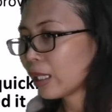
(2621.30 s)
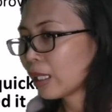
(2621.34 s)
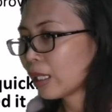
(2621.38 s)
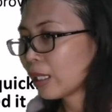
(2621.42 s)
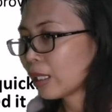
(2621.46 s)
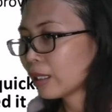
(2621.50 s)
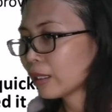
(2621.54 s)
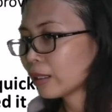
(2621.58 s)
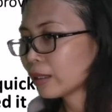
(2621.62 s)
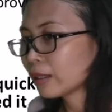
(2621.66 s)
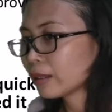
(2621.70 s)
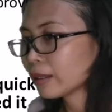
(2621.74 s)

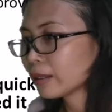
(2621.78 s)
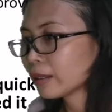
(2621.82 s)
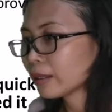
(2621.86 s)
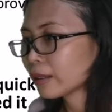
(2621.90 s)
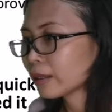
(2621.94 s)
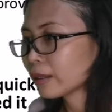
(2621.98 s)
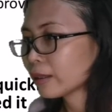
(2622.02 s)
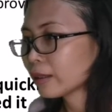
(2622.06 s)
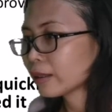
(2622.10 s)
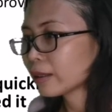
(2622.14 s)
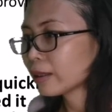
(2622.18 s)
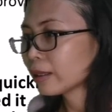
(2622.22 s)

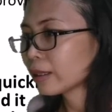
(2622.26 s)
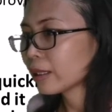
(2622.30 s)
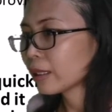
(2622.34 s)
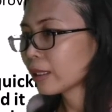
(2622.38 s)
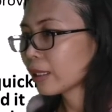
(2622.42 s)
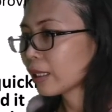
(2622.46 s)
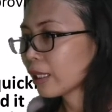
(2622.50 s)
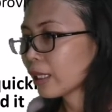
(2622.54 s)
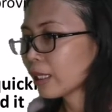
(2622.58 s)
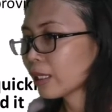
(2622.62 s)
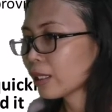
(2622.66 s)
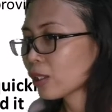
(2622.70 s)
and
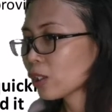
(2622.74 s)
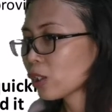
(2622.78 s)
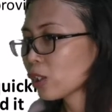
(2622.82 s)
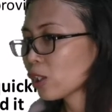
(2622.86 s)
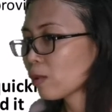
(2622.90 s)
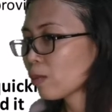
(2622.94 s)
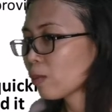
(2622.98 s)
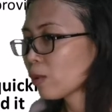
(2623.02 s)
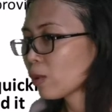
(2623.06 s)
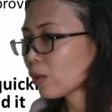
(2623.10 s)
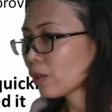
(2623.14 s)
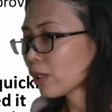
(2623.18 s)

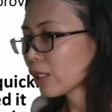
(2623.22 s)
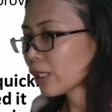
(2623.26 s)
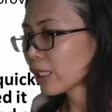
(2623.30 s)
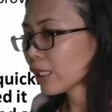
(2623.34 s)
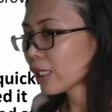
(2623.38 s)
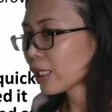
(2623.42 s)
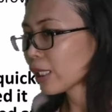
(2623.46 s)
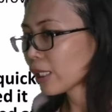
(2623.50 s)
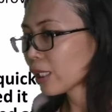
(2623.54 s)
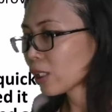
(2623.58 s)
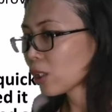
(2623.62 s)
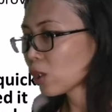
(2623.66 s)

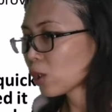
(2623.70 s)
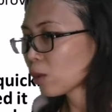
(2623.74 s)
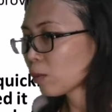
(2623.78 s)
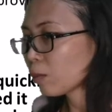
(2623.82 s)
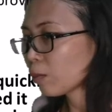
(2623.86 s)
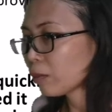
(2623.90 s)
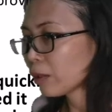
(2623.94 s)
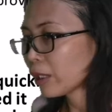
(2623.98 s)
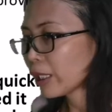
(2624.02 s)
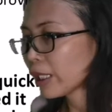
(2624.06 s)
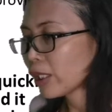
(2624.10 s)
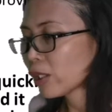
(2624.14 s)
smoothed it
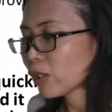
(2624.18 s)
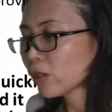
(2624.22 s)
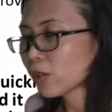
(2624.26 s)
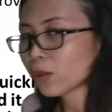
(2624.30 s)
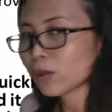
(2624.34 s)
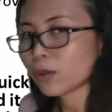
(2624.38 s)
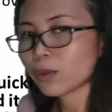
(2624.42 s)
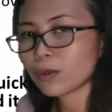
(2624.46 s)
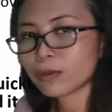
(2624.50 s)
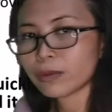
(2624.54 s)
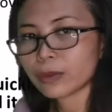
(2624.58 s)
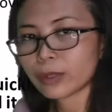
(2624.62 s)
into
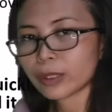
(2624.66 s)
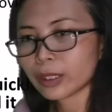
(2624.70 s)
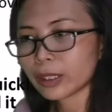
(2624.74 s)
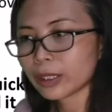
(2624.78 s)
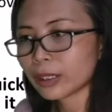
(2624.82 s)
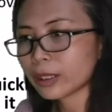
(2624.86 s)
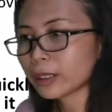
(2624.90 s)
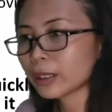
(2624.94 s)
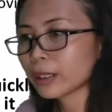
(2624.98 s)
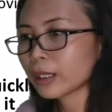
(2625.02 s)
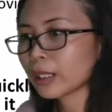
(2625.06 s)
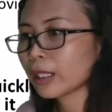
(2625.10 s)
place
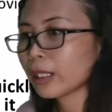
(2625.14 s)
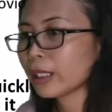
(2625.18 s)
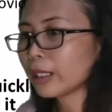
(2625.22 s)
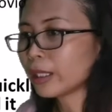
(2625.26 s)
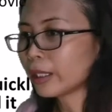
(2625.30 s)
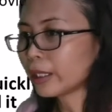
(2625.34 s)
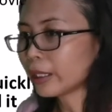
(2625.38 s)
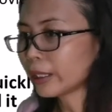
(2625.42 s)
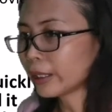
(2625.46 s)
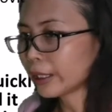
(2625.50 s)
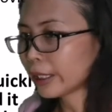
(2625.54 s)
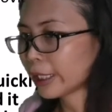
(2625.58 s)
over
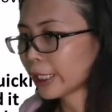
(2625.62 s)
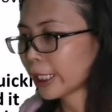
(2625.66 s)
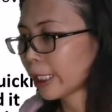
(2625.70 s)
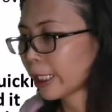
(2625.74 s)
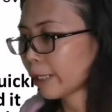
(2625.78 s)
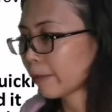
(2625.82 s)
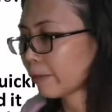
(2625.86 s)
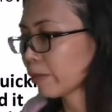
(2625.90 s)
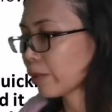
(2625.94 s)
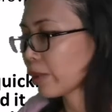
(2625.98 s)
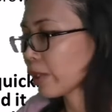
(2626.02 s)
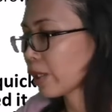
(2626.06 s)
her
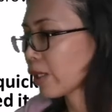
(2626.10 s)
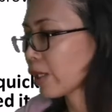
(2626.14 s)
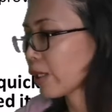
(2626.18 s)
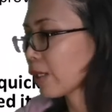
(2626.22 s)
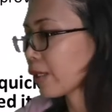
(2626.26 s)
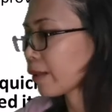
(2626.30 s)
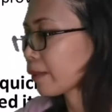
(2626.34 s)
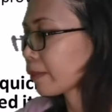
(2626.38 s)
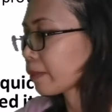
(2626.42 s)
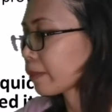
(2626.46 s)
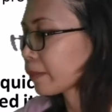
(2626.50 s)
hips.